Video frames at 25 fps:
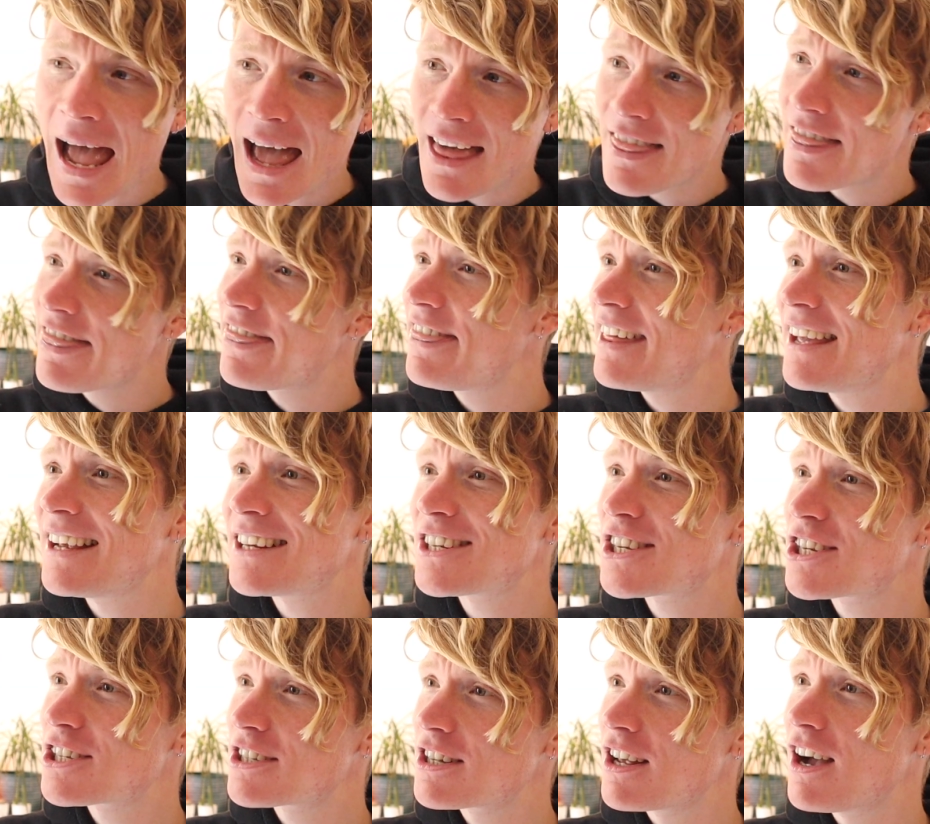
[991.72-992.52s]
And
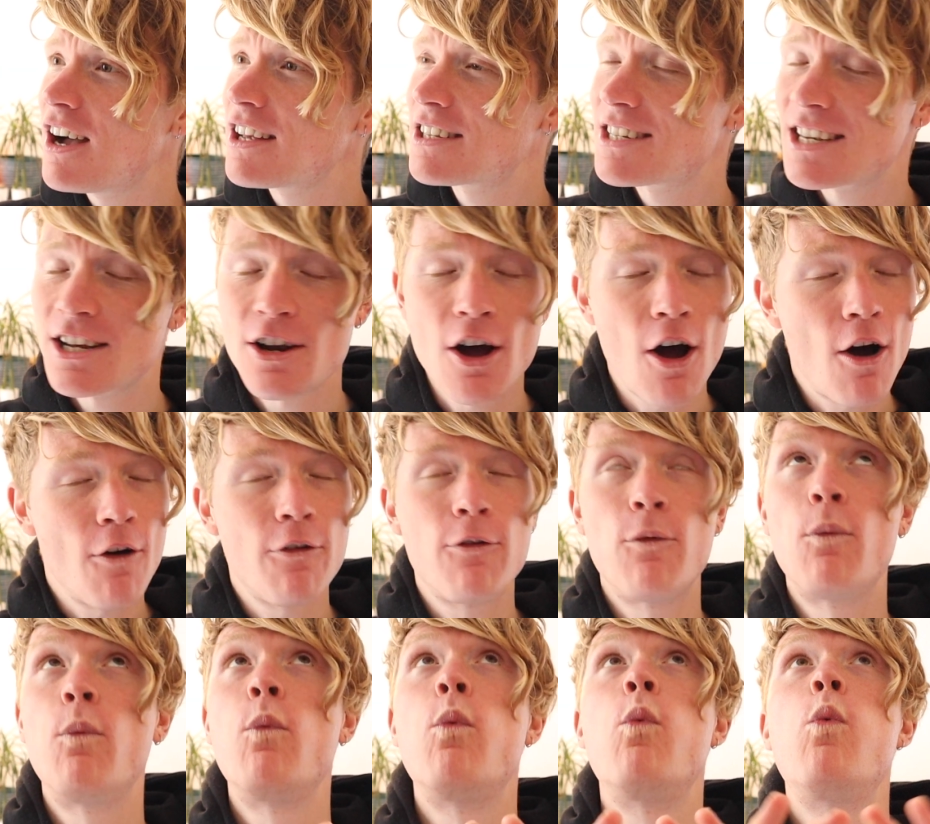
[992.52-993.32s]
things started
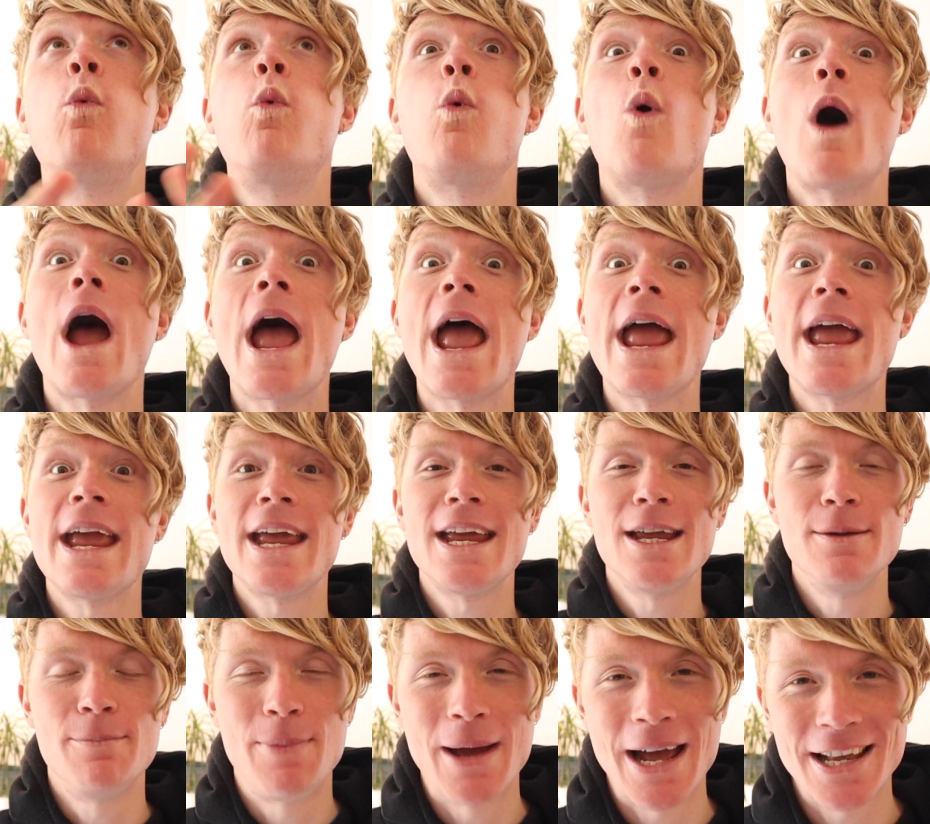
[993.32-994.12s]
off
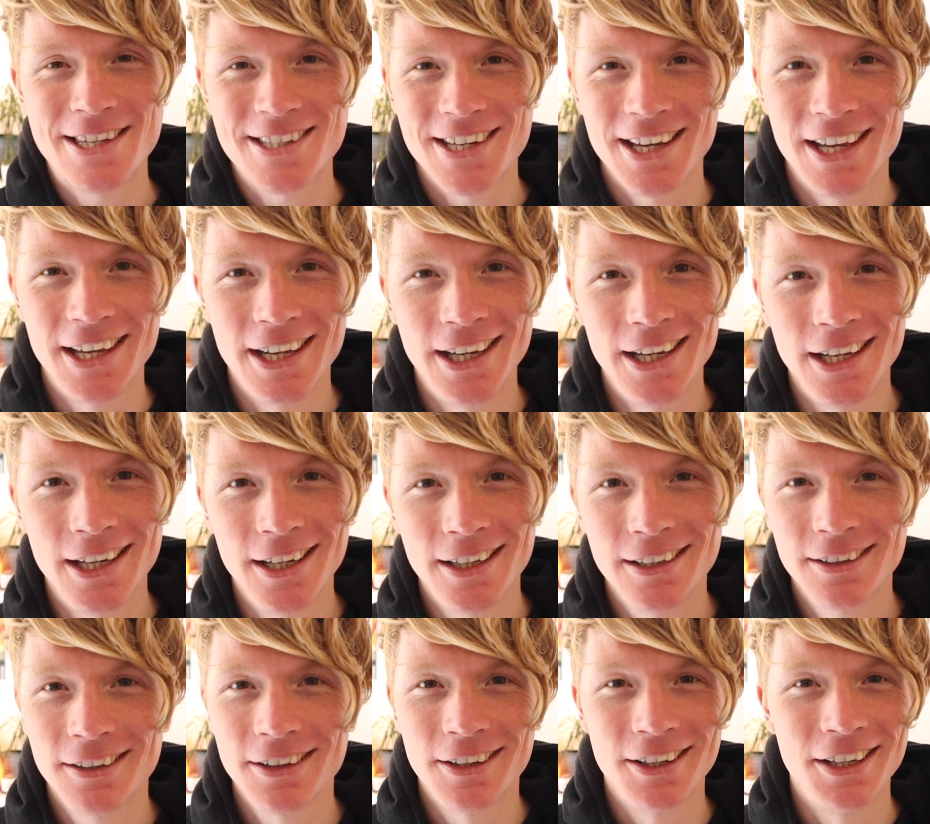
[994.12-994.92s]
way better
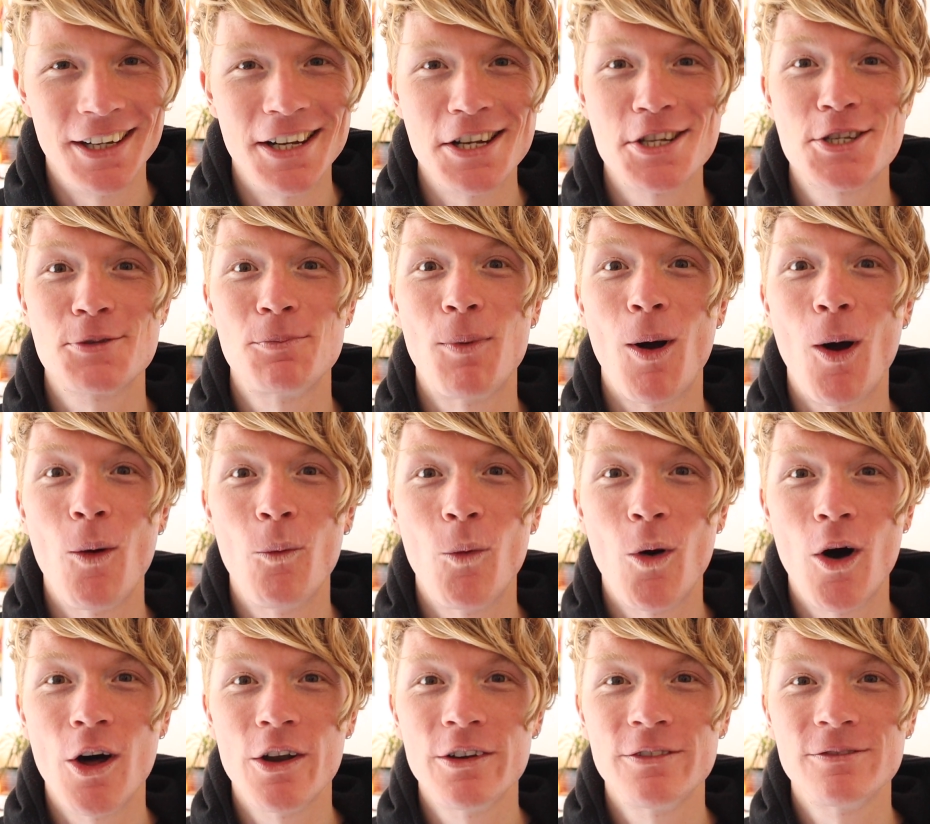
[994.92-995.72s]
here than in
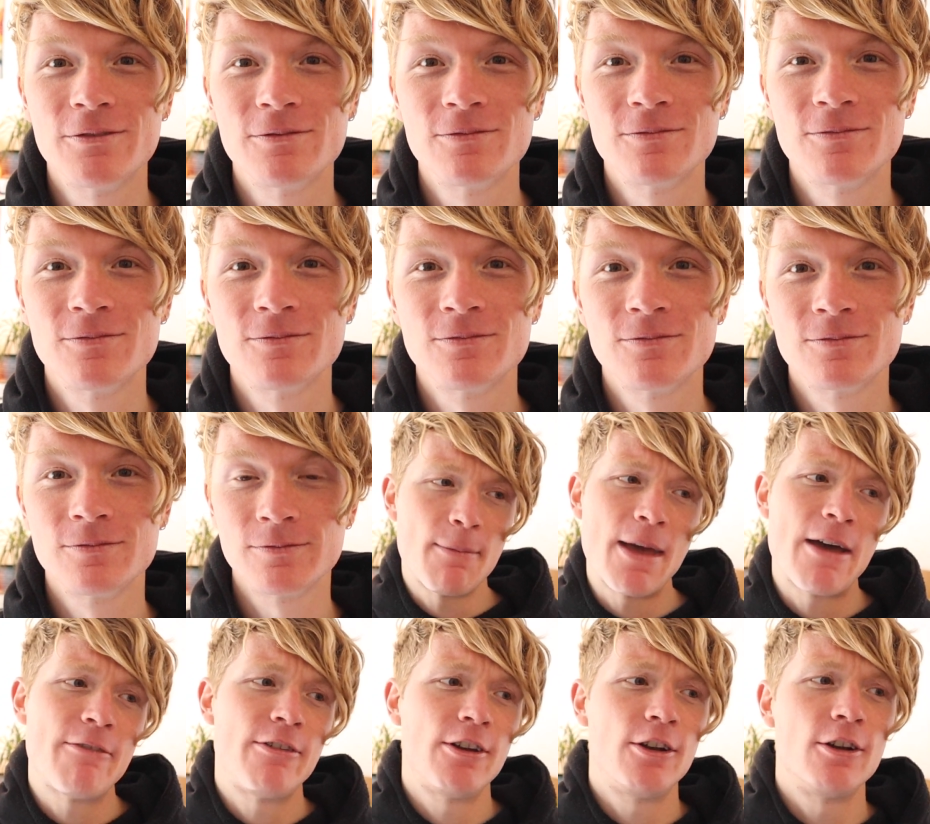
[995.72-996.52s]
spot 1. It
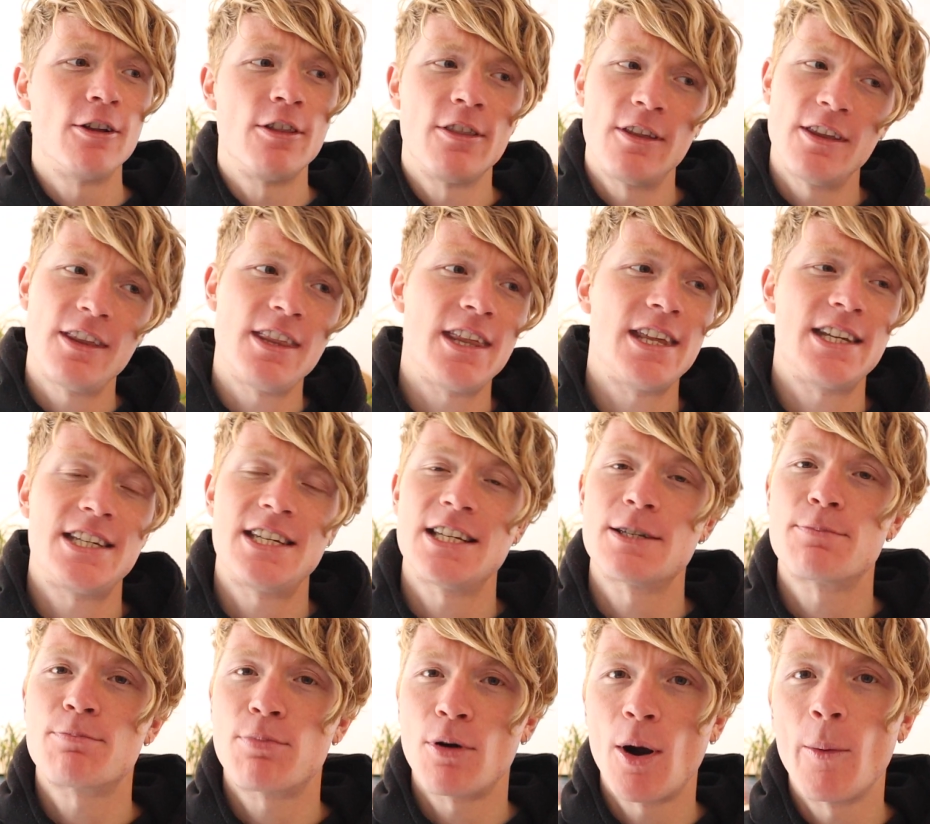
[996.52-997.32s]
became evident that
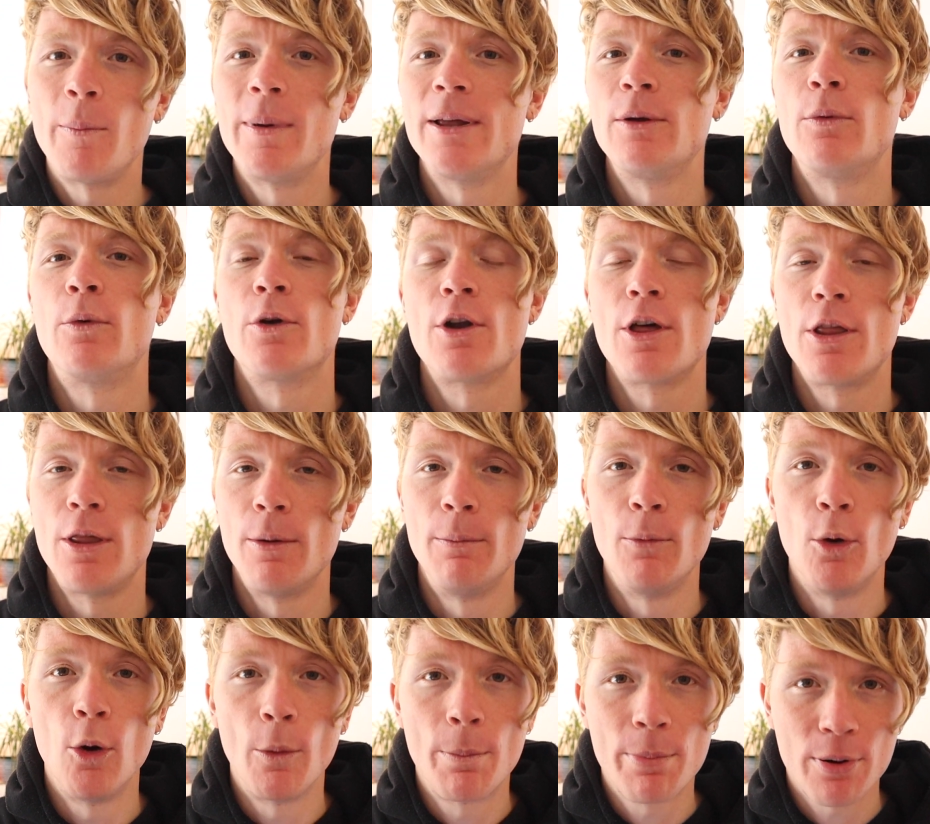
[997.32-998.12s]
this is probably one of
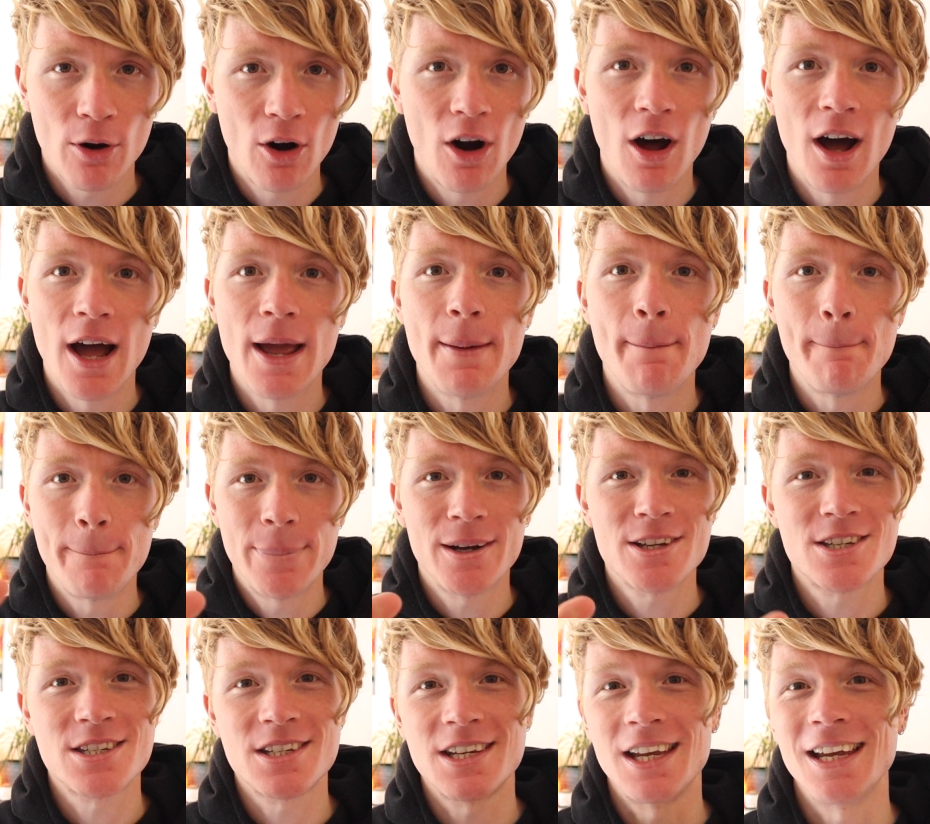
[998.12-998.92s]
the more prime
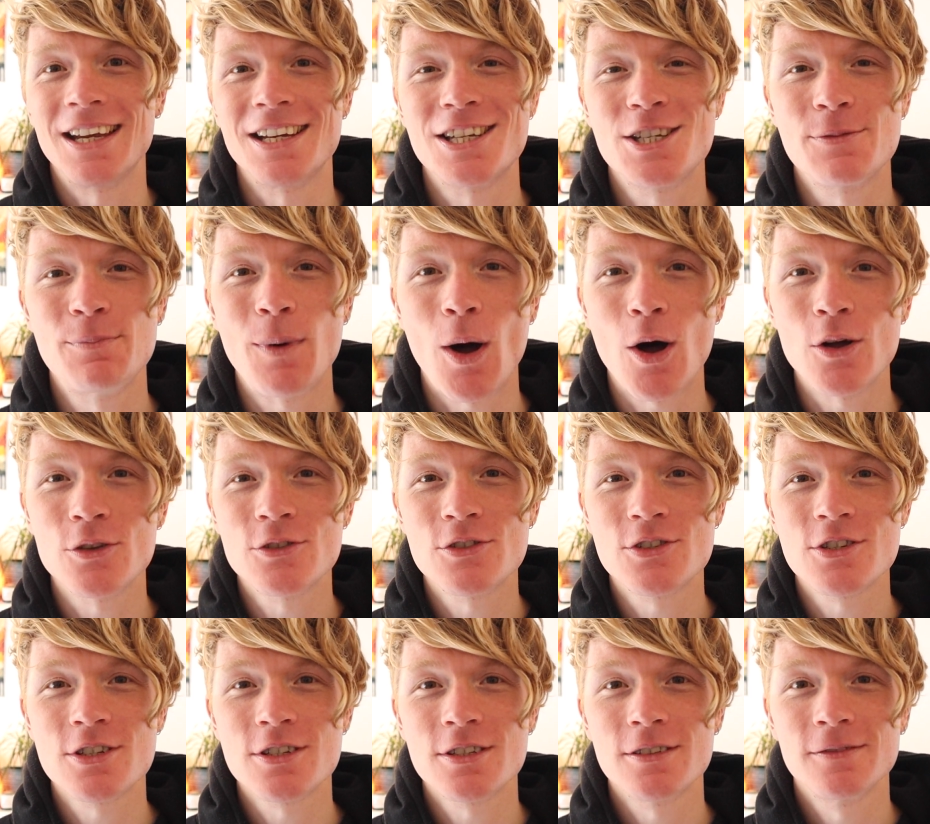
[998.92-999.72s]
busking
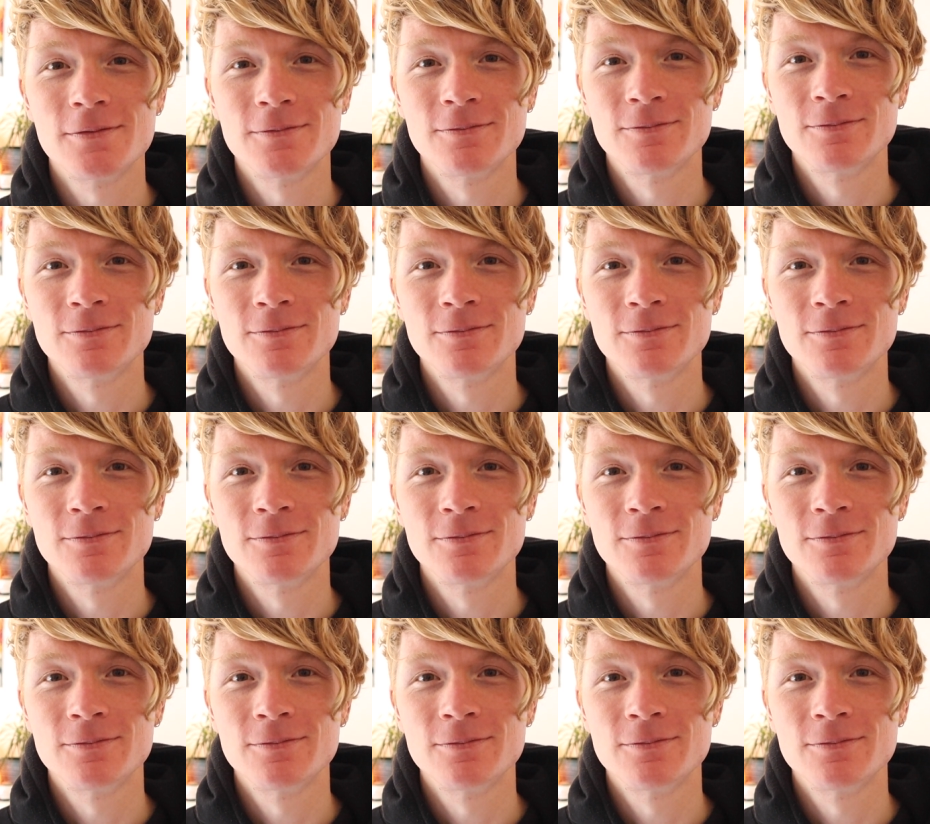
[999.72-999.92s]
spots.